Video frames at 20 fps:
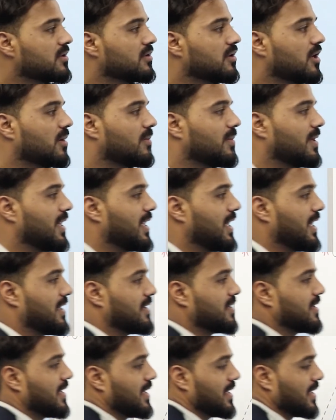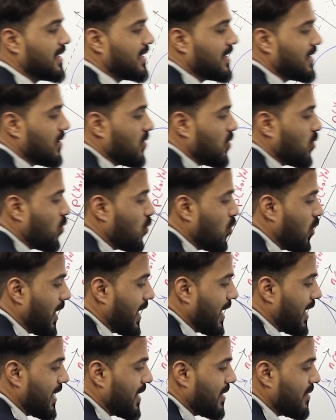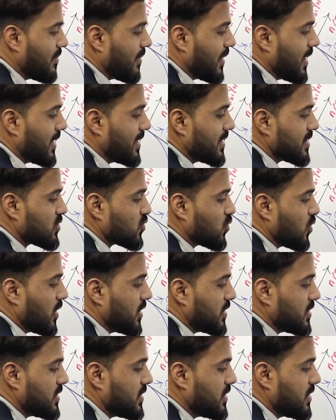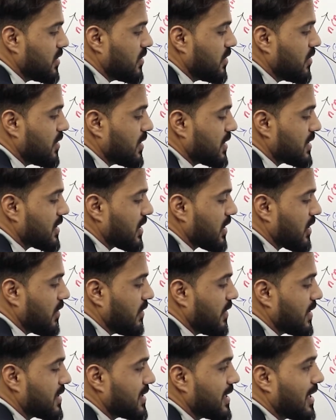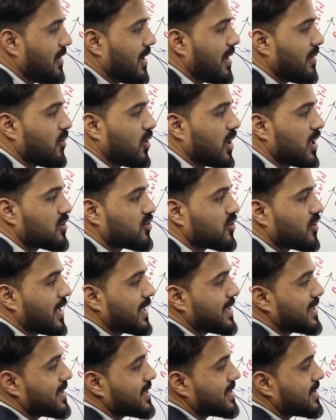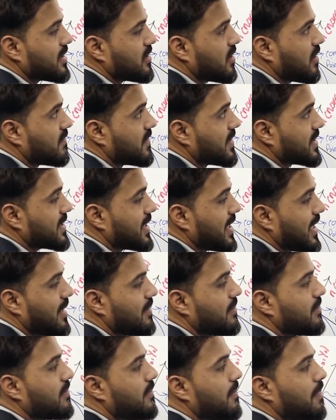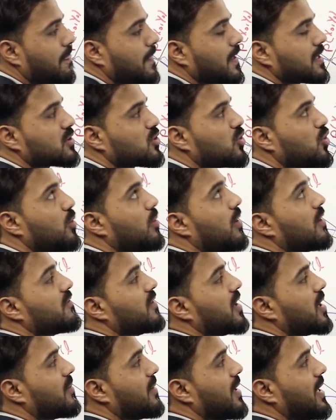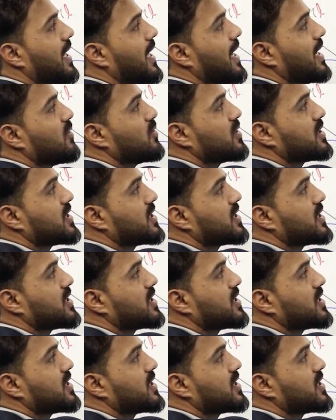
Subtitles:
normal line. Y minus y0 is equal to, now I'm going to write instead of this m slope of normal line,